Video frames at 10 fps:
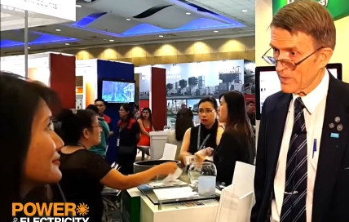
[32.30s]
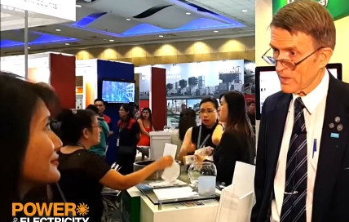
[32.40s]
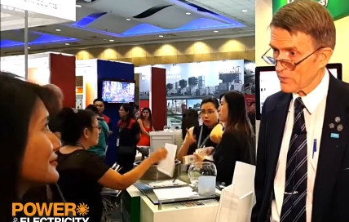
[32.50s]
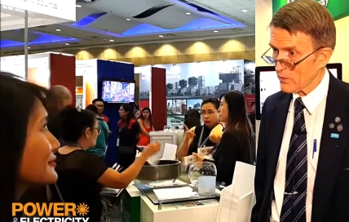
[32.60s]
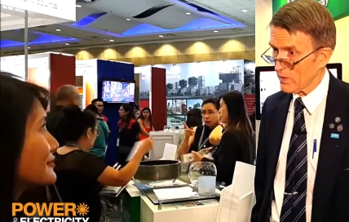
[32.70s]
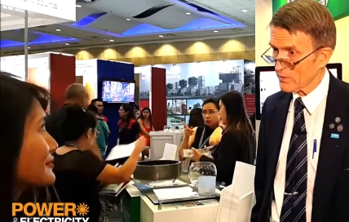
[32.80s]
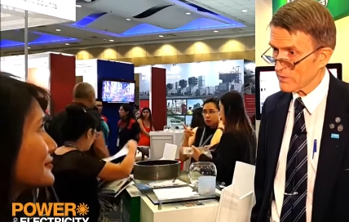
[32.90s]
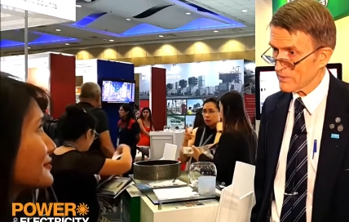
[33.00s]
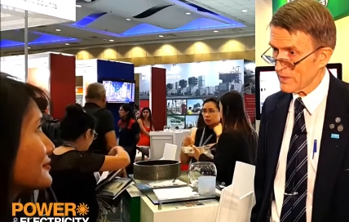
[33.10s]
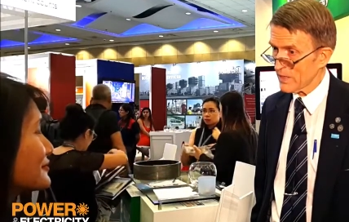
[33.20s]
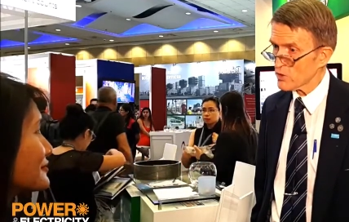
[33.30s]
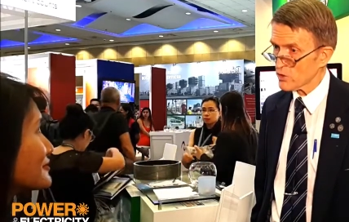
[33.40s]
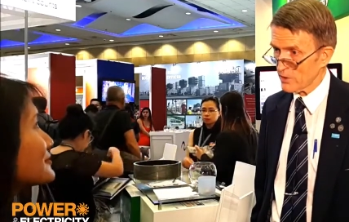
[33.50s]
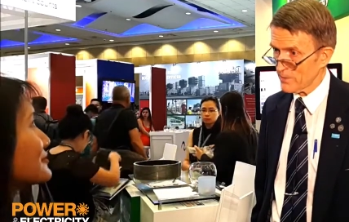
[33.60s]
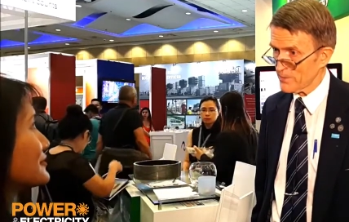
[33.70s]
Speaker 1: uh, throughout
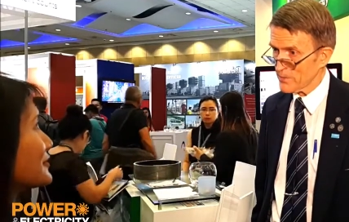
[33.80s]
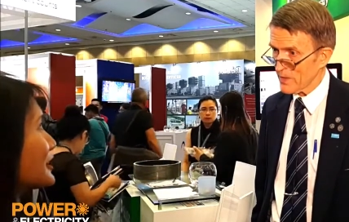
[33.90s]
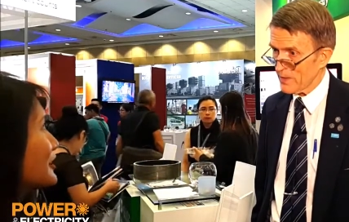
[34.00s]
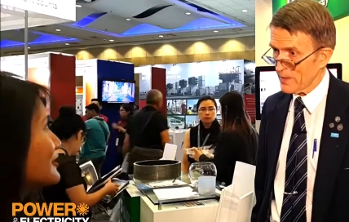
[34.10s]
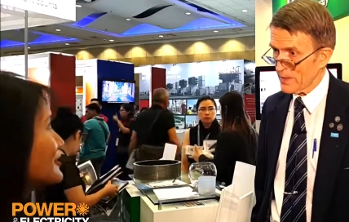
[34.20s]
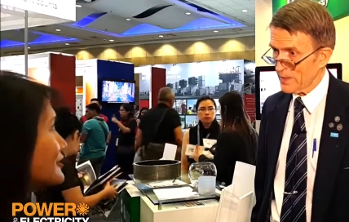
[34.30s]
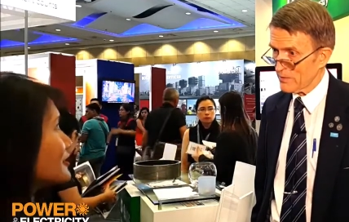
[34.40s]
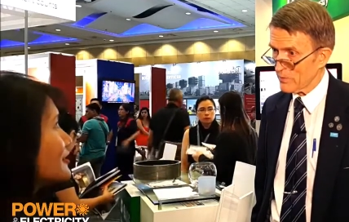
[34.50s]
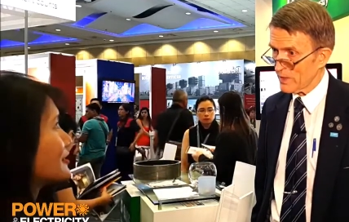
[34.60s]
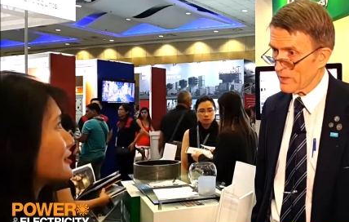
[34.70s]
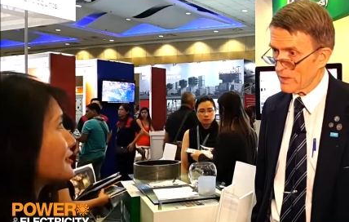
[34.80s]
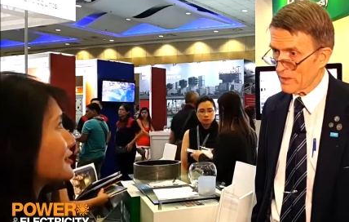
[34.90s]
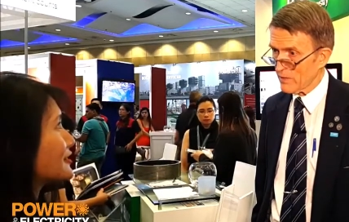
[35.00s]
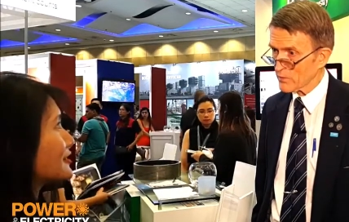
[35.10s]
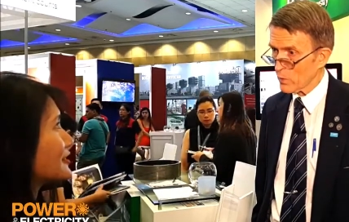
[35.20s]
Asia. And we uh,
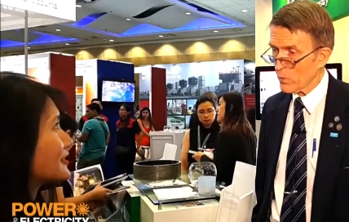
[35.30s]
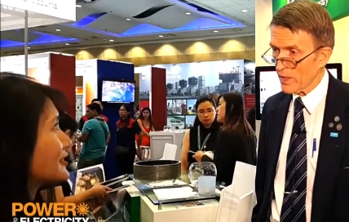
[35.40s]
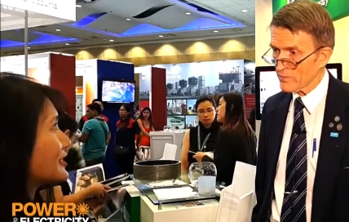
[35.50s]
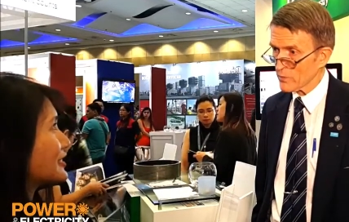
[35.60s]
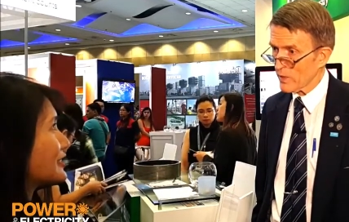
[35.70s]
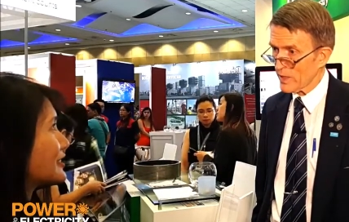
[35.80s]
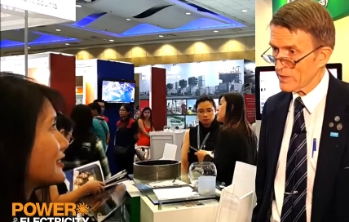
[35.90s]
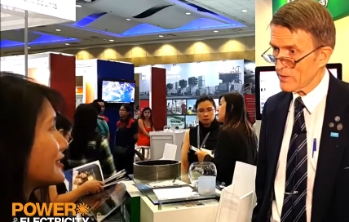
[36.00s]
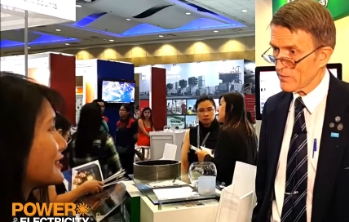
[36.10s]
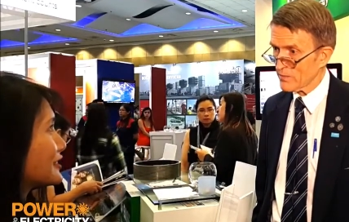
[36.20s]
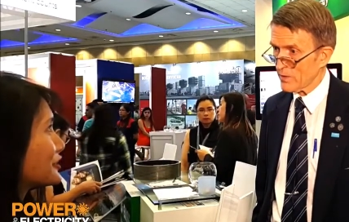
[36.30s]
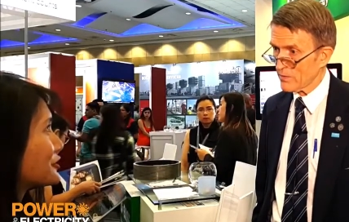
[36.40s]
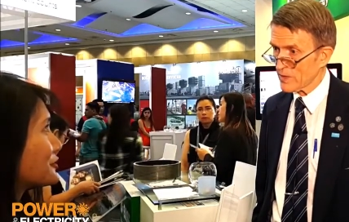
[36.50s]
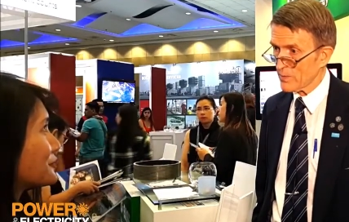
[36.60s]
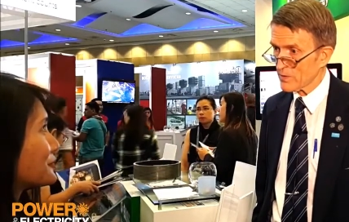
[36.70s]
offer a wide variety of,
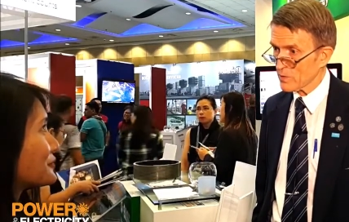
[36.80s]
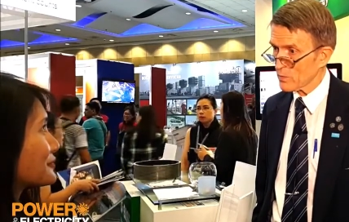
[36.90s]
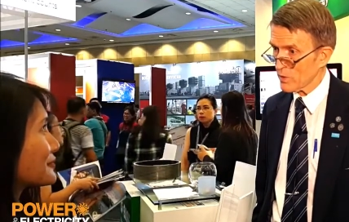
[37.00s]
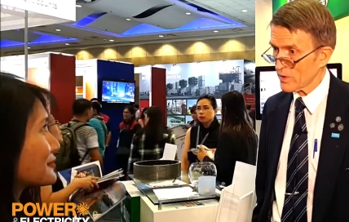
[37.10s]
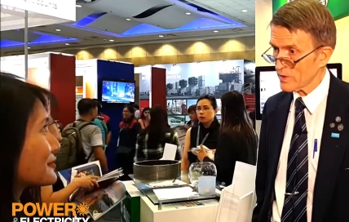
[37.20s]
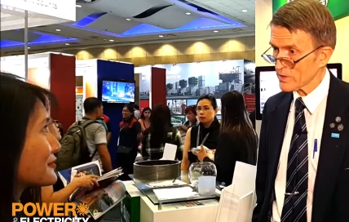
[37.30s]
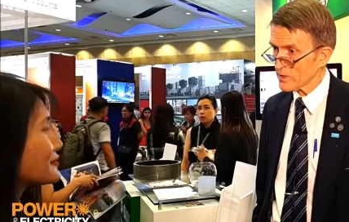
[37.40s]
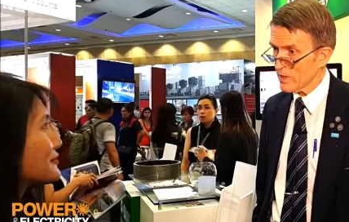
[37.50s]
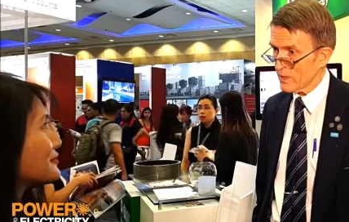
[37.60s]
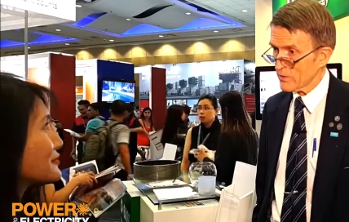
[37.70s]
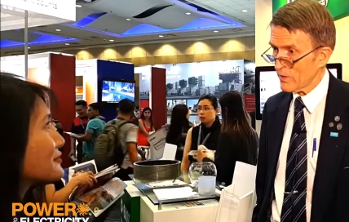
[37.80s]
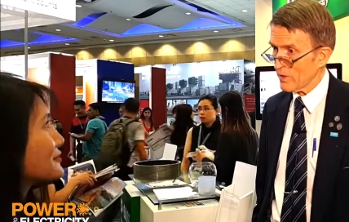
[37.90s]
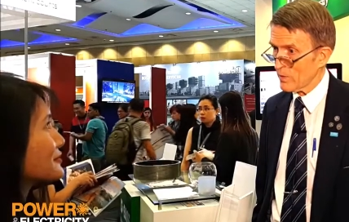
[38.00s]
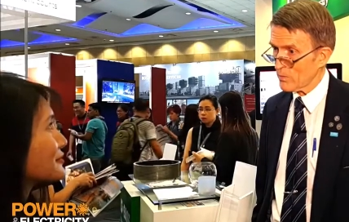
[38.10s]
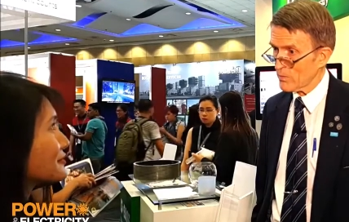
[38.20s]
of chemical products to
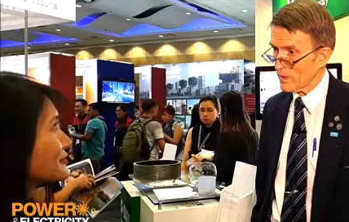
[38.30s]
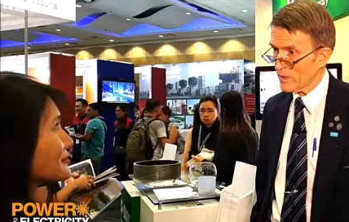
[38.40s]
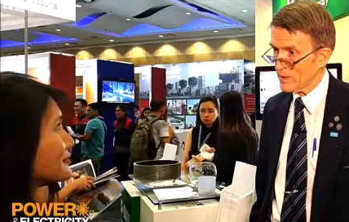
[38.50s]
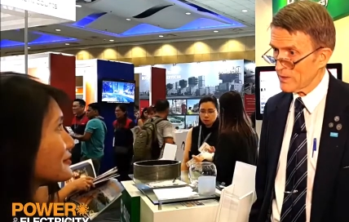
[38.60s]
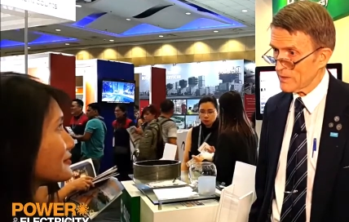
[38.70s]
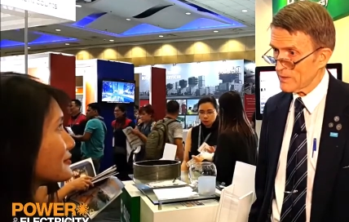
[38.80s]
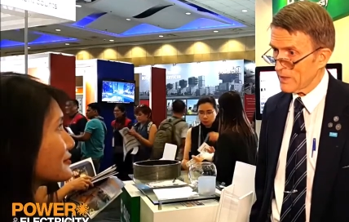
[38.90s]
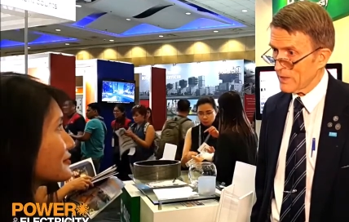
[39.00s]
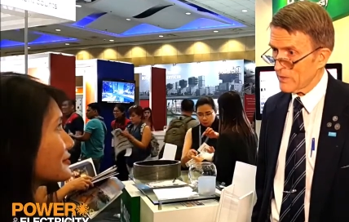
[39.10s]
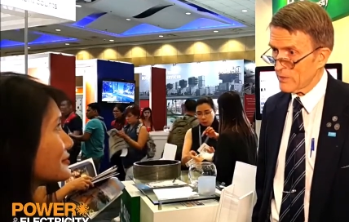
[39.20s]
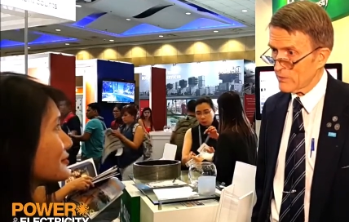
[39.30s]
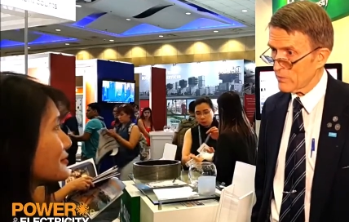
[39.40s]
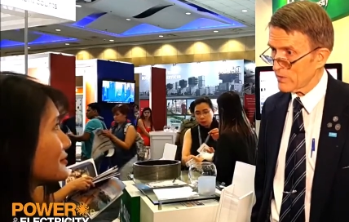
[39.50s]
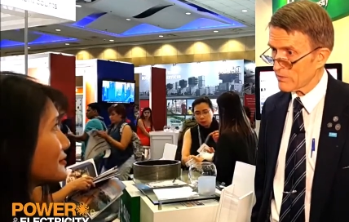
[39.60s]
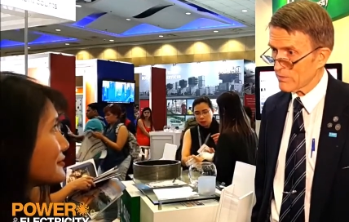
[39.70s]
help uh,
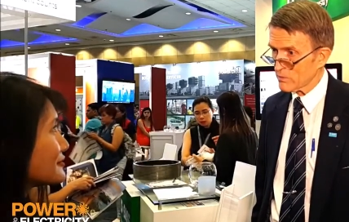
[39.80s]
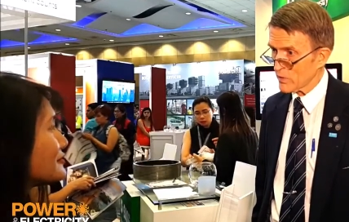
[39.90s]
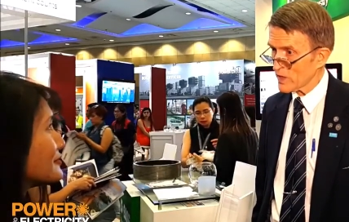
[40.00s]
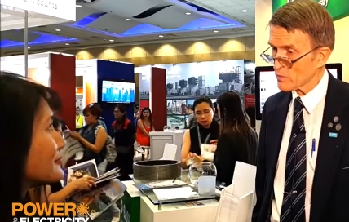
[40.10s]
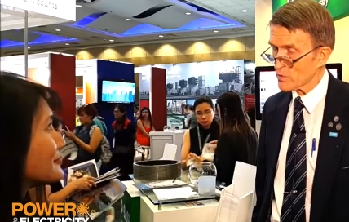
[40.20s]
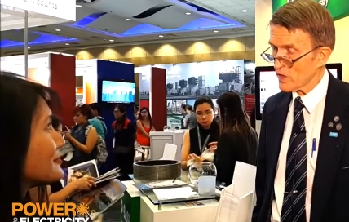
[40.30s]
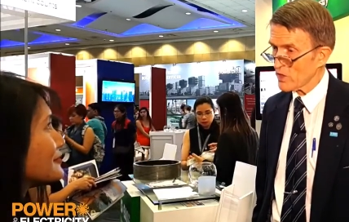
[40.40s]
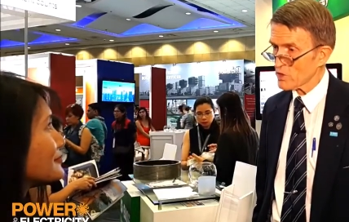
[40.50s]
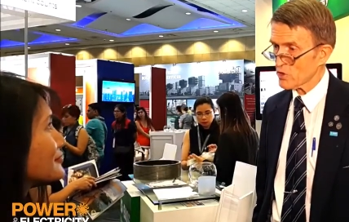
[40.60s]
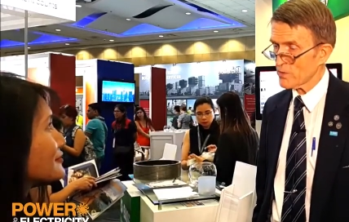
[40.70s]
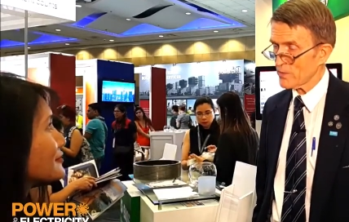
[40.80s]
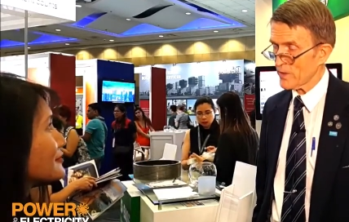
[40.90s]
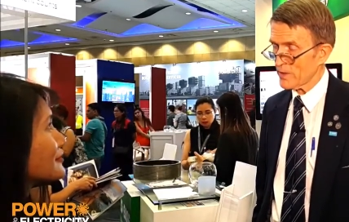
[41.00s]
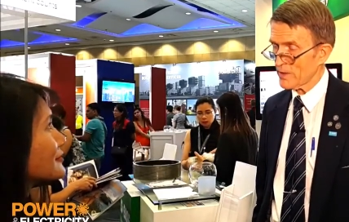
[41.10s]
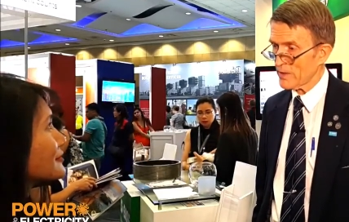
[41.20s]
with transportation,
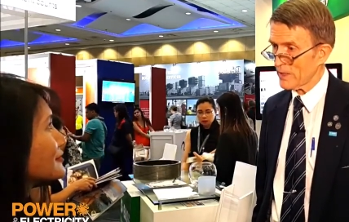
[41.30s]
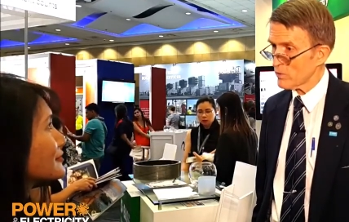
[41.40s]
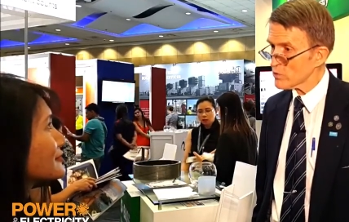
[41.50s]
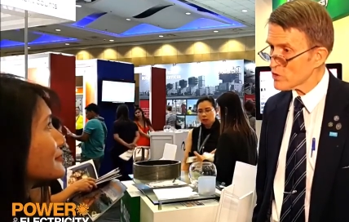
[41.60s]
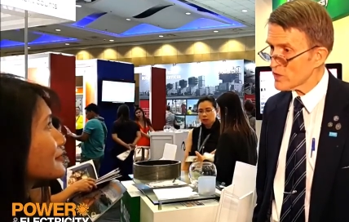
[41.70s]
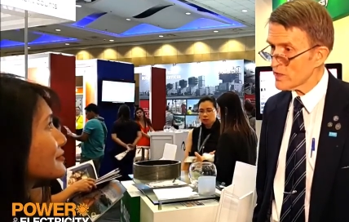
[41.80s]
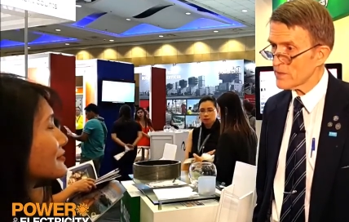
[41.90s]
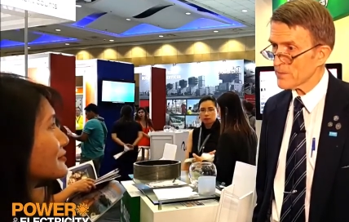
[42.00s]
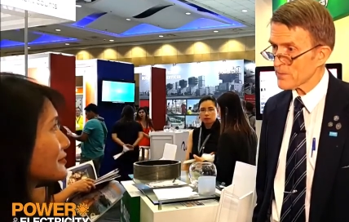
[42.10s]
uh, energy,